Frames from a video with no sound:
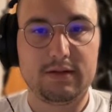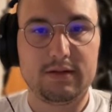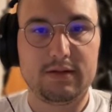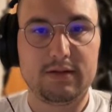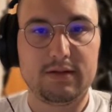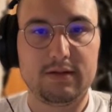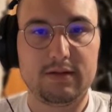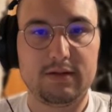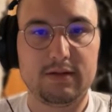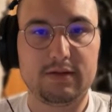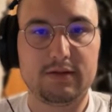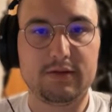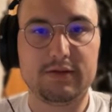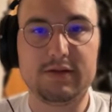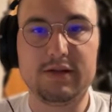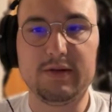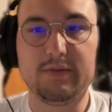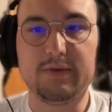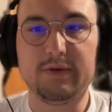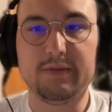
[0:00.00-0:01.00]
So you
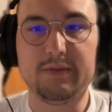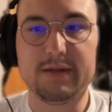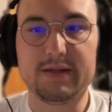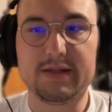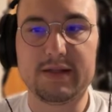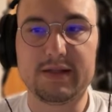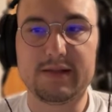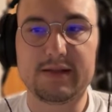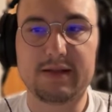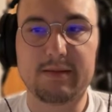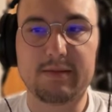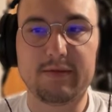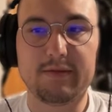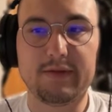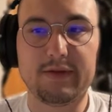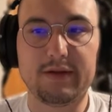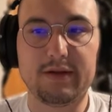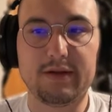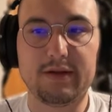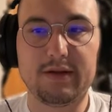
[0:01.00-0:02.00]
see we're missing some of
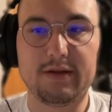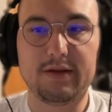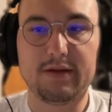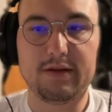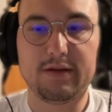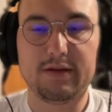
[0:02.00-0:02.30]
the